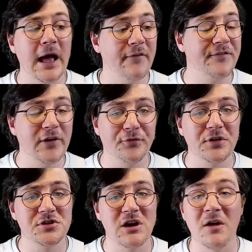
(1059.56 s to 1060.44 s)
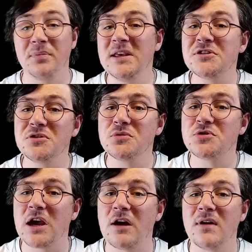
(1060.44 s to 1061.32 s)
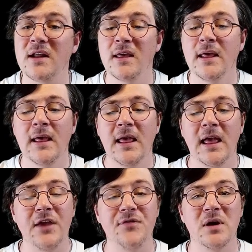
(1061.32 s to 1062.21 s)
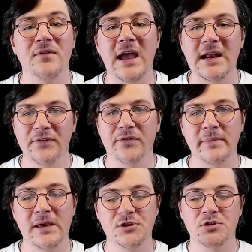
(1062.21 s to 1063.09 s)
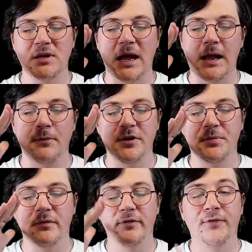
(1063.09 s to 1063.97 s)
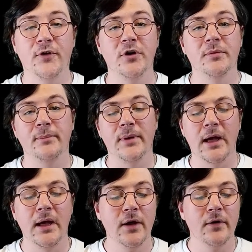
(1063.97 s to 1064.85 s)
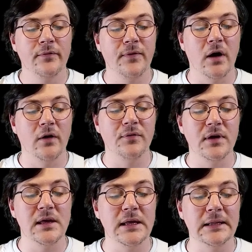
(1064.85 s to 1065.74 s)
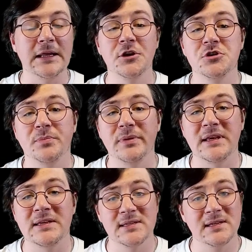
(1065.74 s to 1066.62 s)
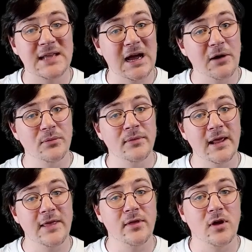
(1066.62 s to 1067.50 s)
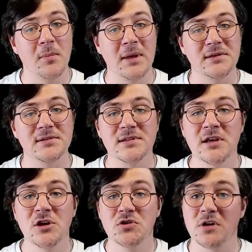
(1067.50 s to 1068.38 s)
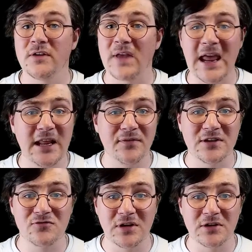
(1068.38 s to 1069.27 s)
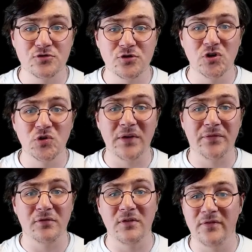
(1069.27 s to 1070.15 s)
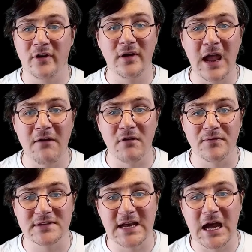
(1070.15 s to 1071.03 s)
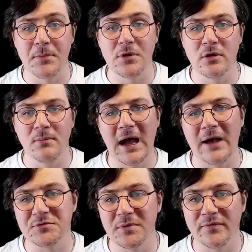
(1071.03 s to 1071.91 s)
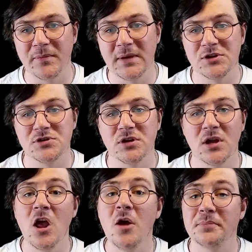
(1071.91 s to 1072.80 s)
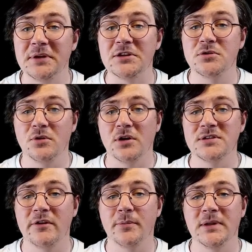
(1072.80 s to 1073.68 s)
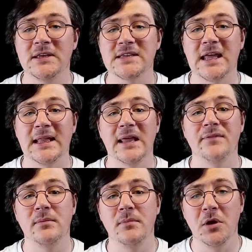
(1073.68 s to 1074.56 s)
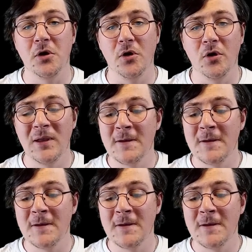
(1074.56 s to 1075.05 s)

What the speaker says: Feel free to share it. Please do share it. If you have any information, I am going to put the phone number for the Lincolnshire Police down in the comments. So if any of this rings true, if you're in the area at the time and you might have some information, please do contact the police and let them know.